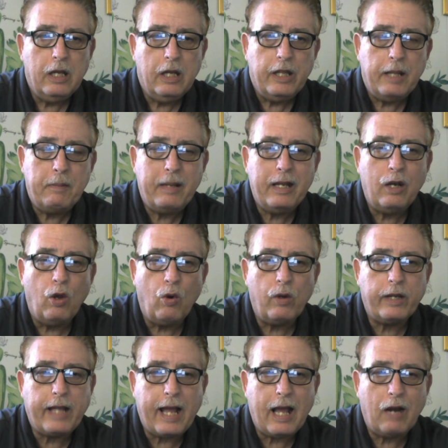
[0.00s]
They may be low
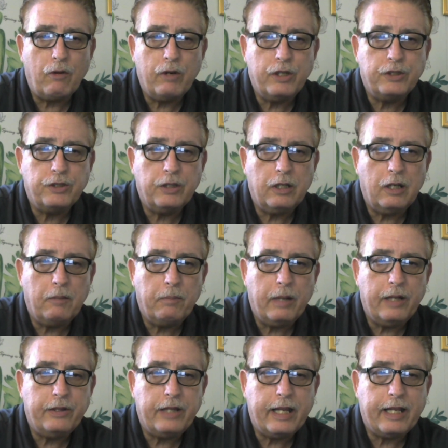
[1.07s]
in calories,
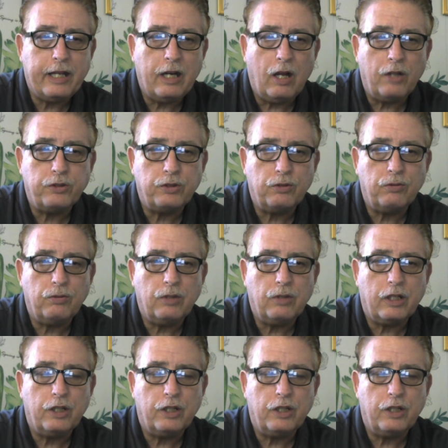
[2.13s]
but they can also